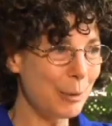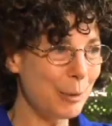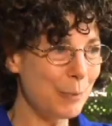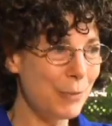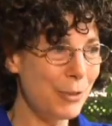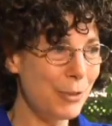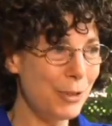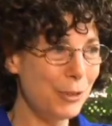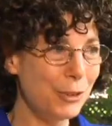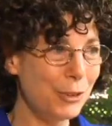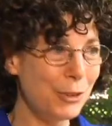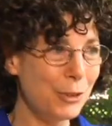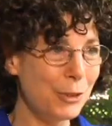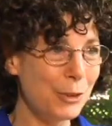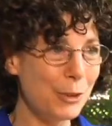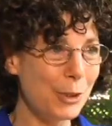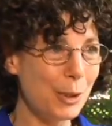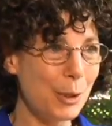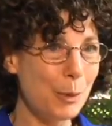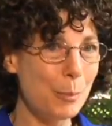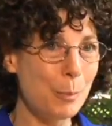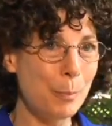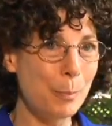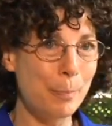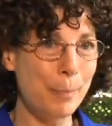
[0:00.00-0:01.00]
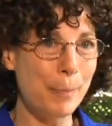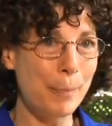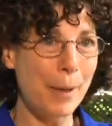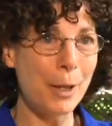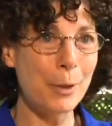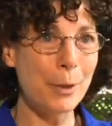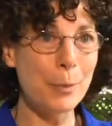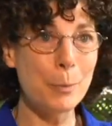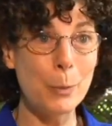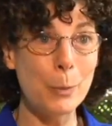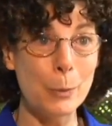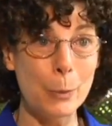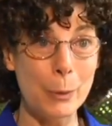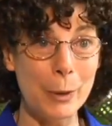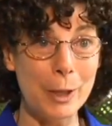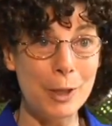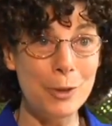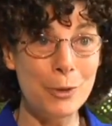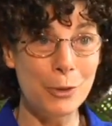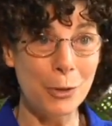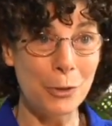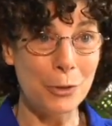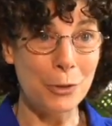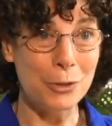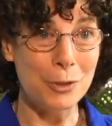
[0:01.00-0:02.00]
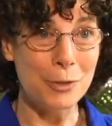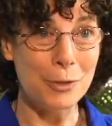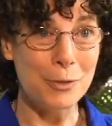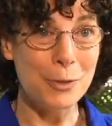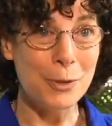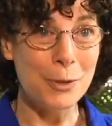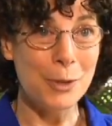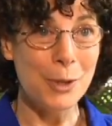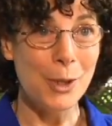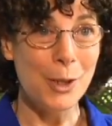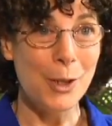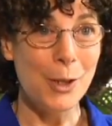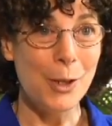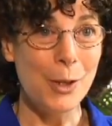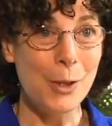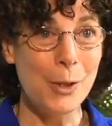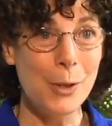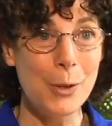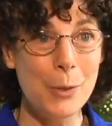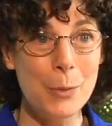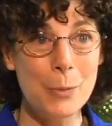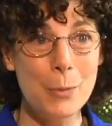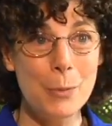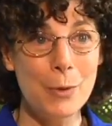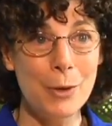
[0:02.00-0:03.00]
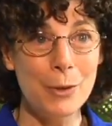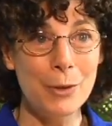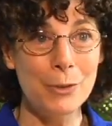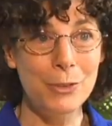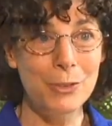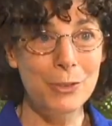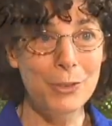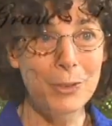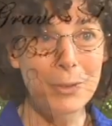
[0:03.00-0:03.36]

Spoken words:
This is about a boy, Joseph, who wants to